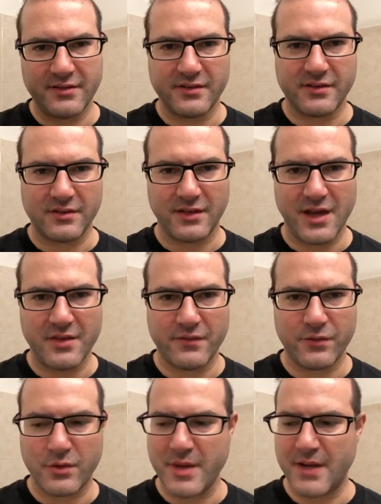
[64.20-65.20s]
easier to lather
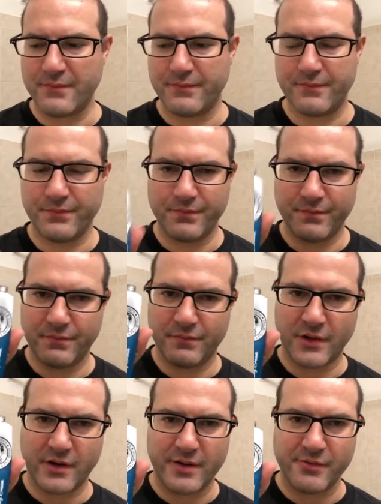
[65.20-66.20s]
format.
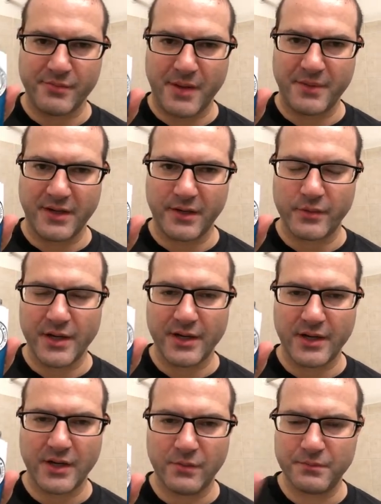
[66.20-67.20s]
Creams might be a good way to
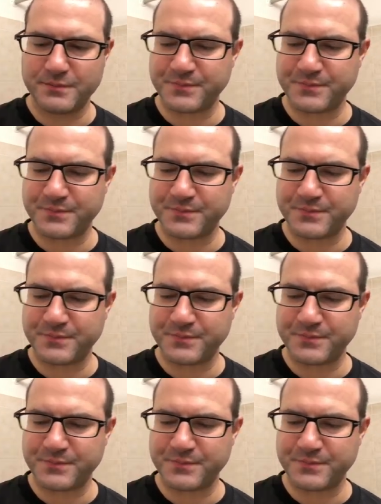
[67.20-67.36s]
go.